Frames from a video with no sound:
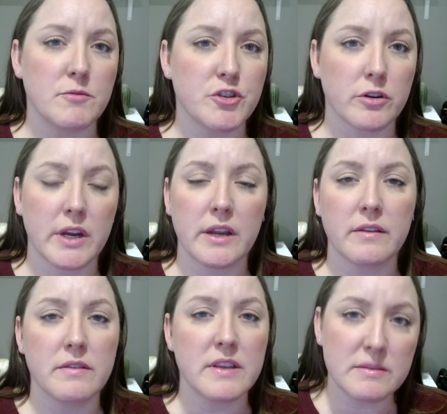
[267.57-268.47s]

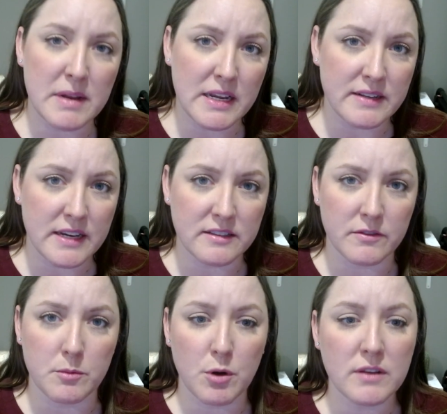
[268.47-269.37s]
during this many days of
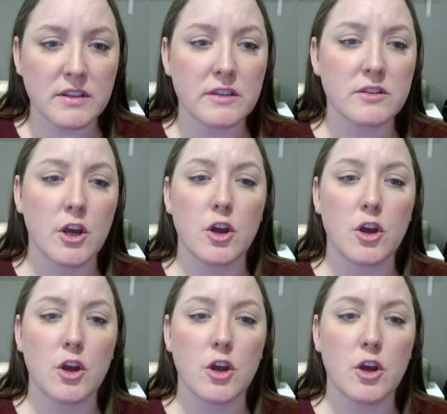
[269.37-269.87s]
the process,